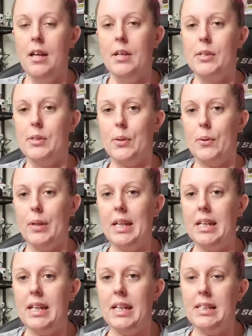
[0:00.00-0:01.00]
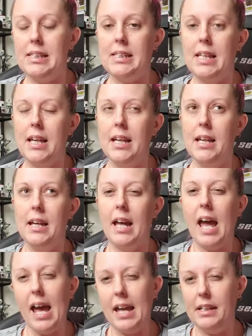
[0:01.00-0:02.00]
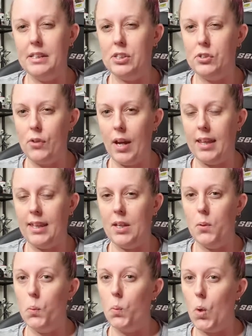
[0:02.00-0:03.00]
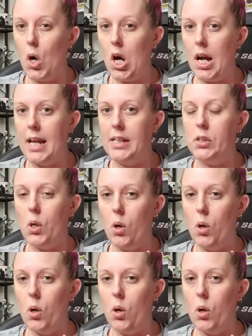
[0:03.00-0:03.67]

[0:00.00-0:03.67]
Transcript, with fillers: So it is an Australian wide